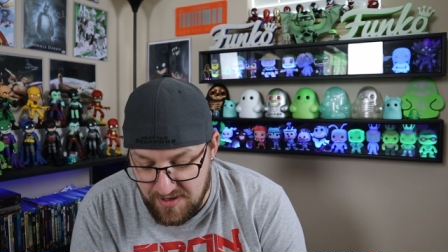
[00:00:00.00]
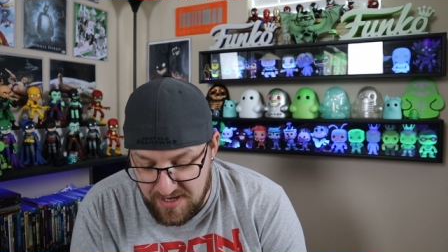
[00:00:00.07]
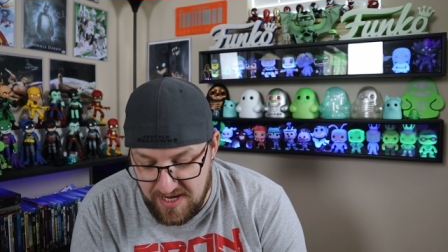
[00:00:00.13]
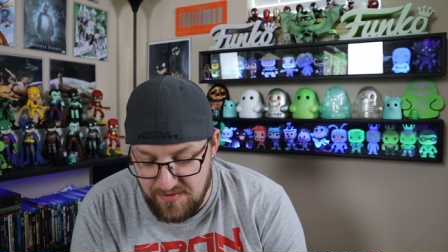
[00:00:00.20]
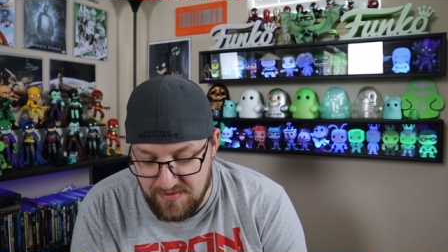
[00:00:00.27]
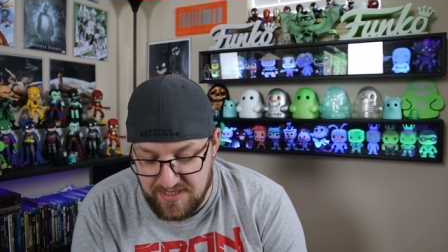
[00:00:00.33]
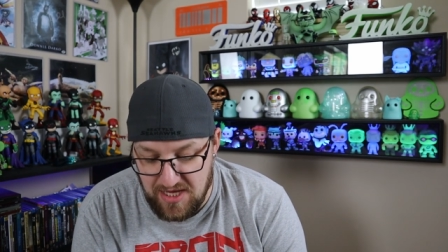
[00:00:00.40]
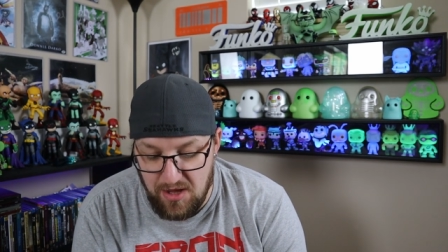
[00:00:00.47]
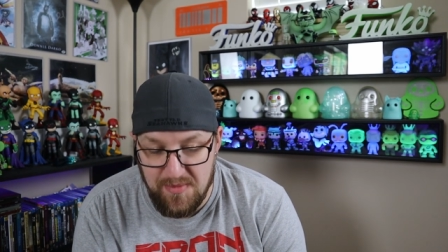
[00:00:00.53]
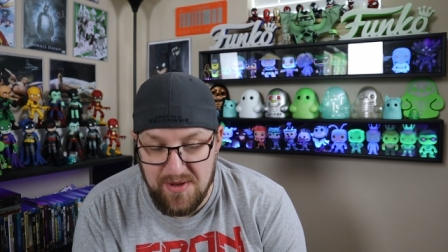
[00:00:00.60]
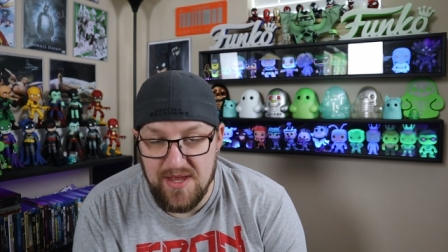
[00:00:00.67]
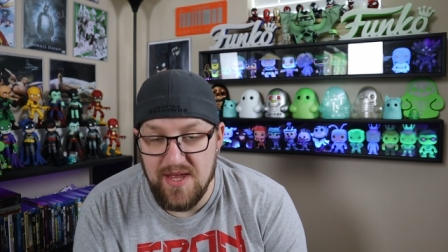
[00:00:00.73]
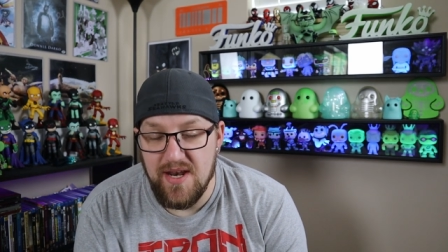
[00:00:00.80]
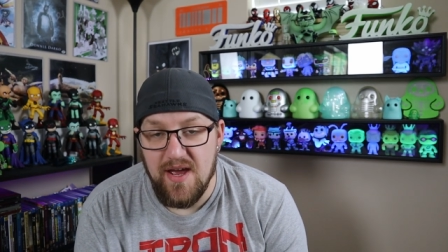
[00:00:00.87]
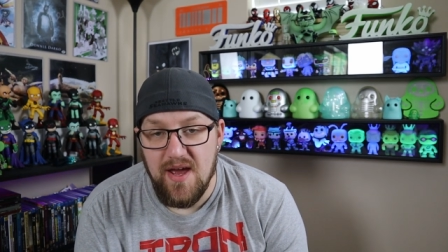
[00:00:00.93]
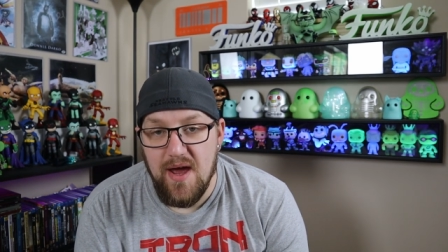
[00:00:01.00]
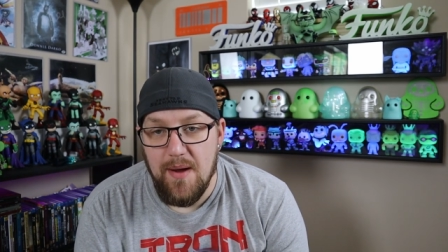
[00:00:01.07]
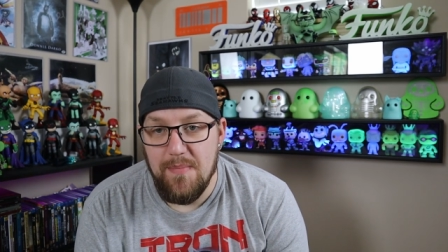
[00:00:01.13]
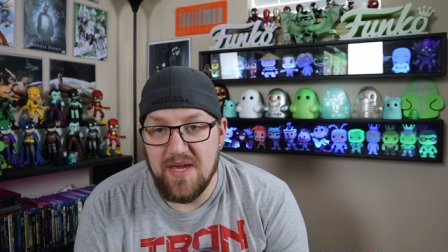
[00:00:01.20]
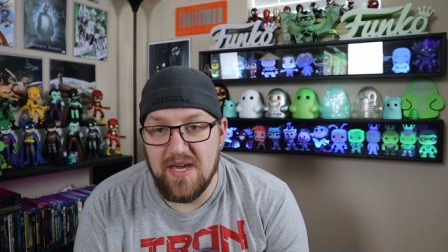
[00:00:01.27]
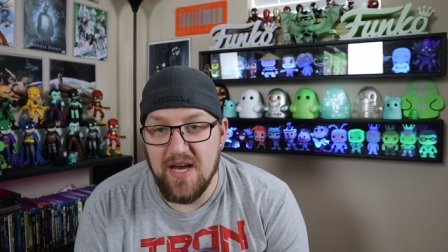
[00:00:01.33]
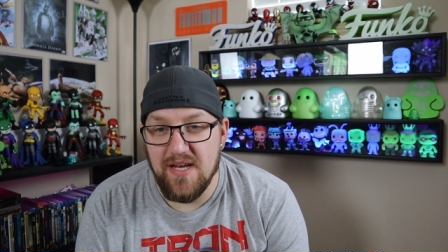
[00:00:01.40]
But he was telling me that
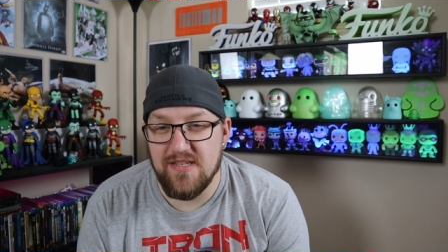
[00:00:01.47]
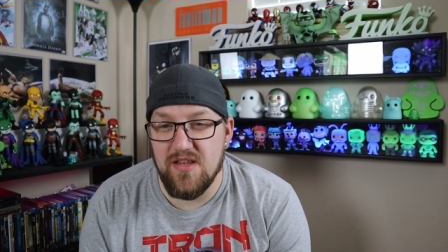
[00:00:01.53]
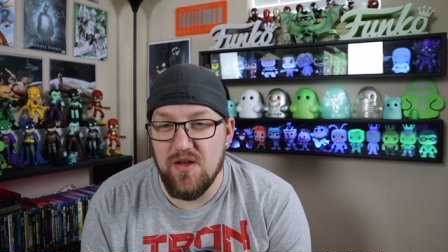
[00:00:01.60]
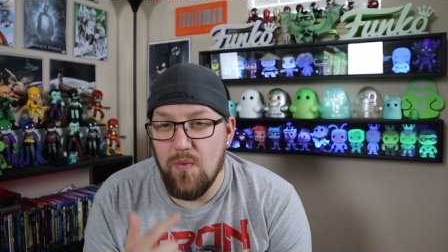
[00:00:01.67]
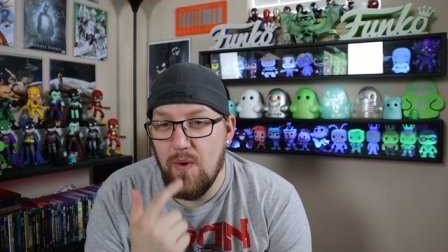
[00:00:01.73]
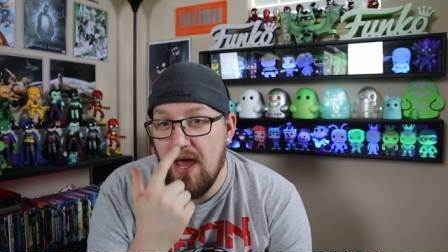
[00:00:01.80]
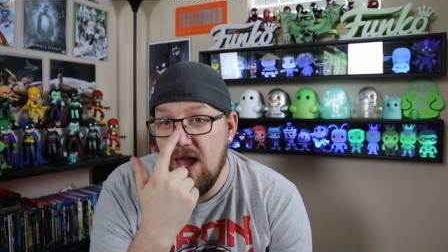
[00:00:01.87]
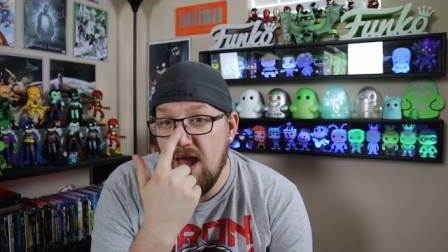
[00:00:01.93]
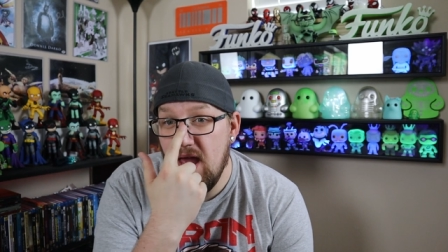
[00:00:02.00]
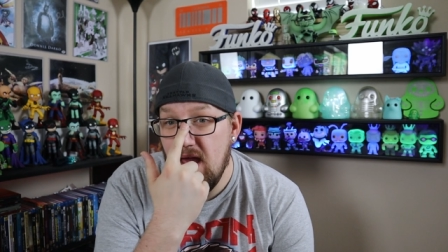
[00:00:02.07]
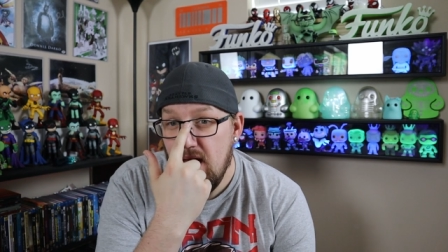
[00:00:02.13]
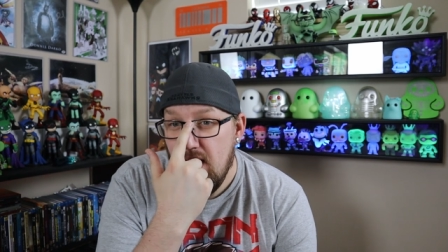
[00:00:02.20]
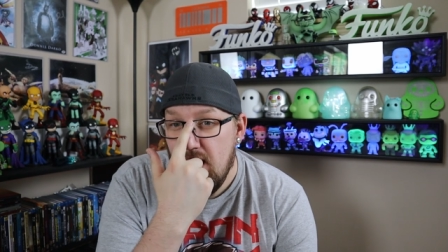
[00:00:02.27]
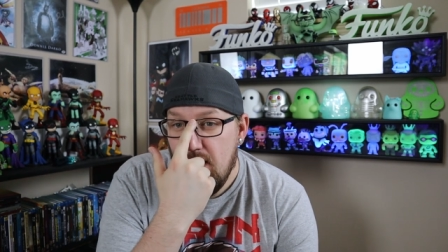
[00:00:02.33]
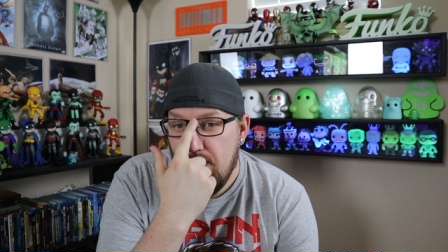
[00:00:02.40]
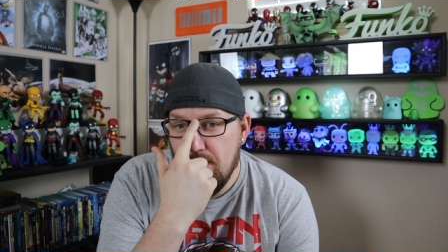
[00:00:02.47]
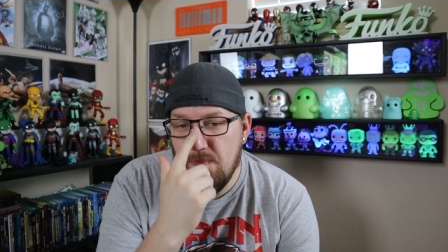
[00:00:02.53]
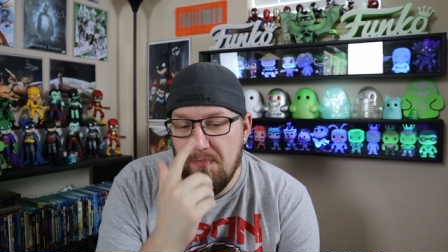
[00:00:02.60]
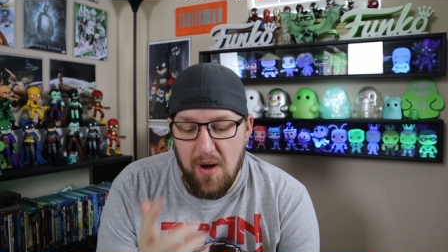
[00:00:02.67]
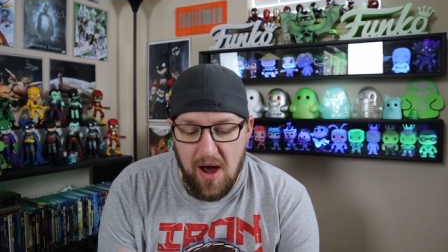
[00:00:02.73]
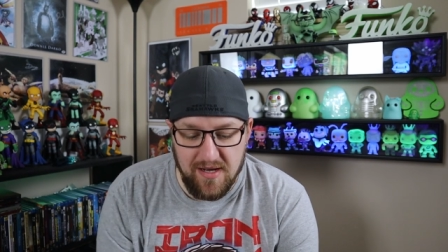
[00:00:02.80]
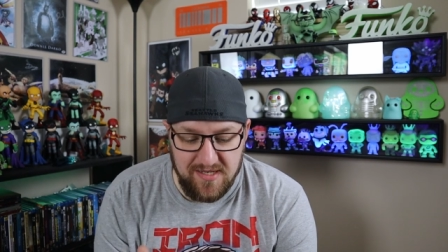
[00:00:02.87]
because of the way the
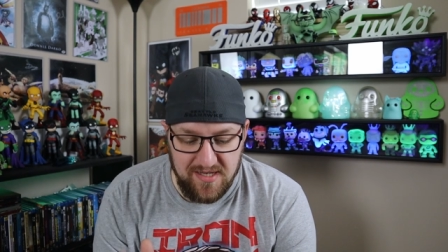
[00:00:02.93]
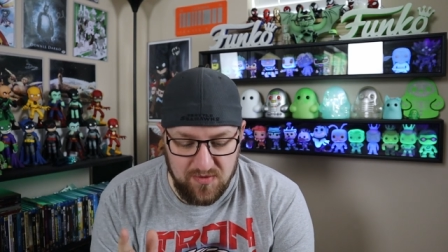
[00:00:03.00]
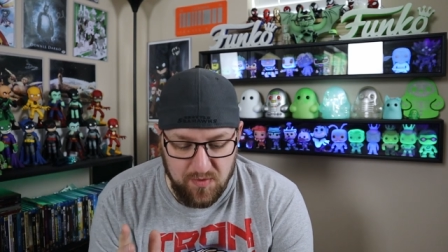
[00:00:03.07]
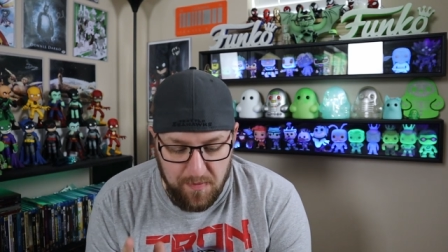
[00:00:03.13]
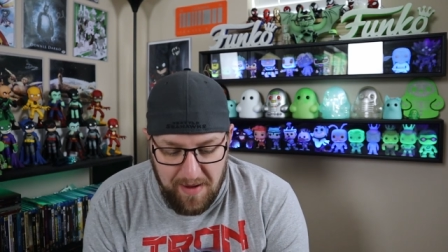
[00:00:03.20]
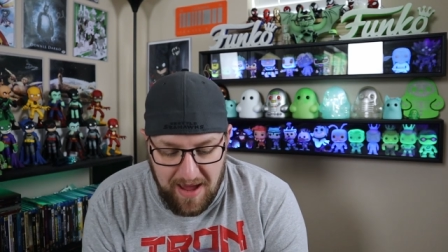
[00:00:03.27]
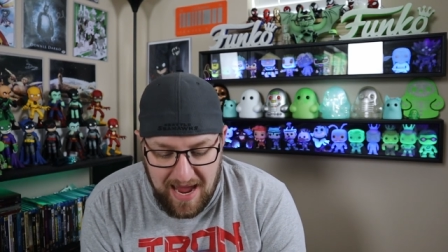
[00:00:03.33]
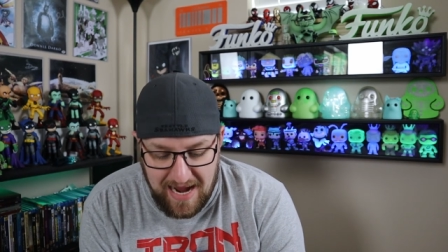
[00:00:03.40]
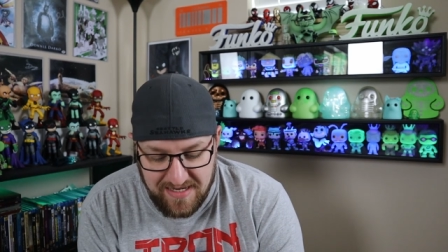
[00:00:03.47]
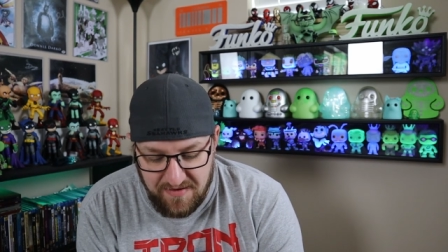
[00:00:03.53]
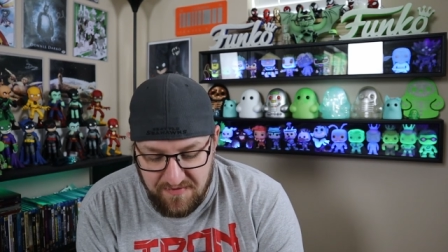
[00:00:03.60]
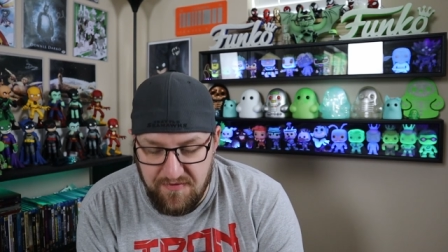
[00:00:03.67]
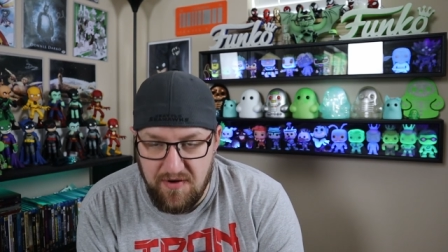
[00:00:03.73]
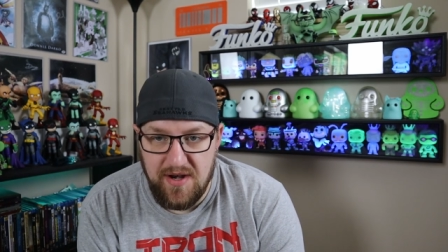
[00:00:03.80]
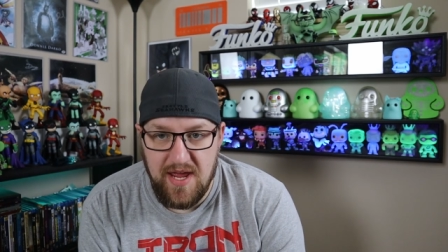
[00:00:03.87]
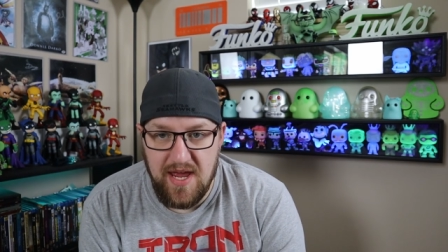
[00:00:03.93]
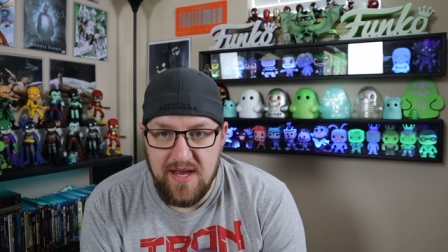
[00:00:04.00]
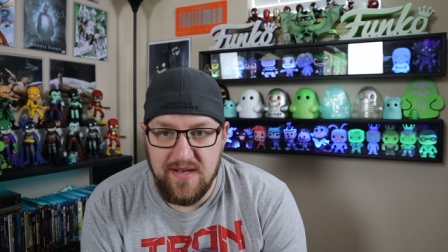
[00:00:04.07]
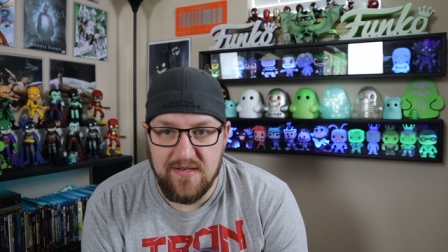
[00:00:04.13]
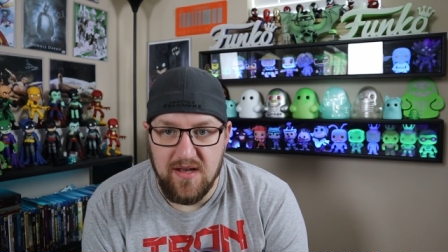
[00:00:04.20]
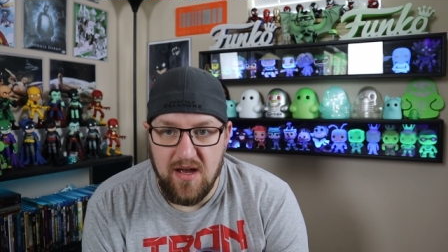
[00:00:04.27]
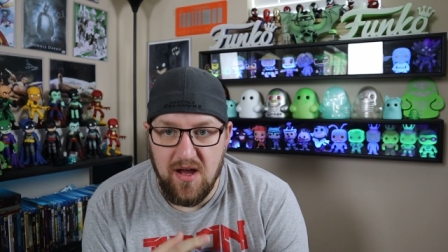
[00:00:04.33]
boxes were packed at
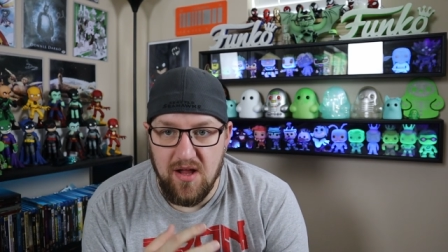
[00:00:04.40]
Fundays,